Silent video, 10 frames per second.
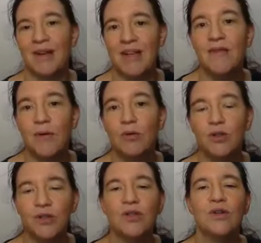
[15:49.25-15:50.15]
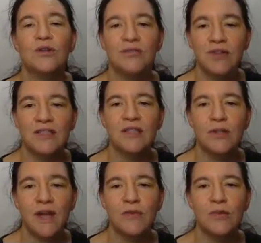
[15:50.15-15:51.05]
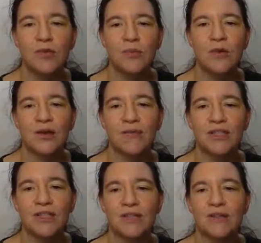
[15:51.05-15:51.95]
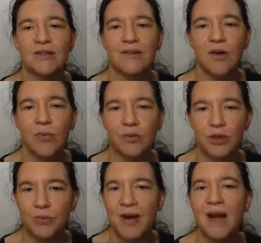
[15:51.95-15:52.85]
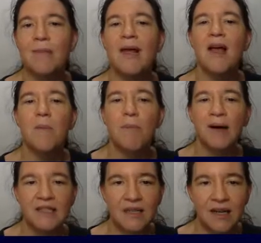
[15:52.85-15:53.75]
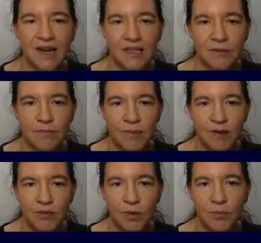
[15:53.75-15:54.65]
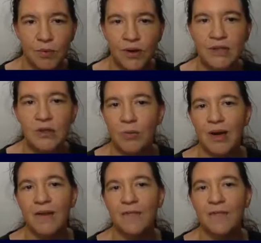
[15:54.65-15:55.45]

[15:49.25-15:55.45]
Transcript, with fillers: if I would fix it to have a group order which is almost prime but still has p plus one point, so by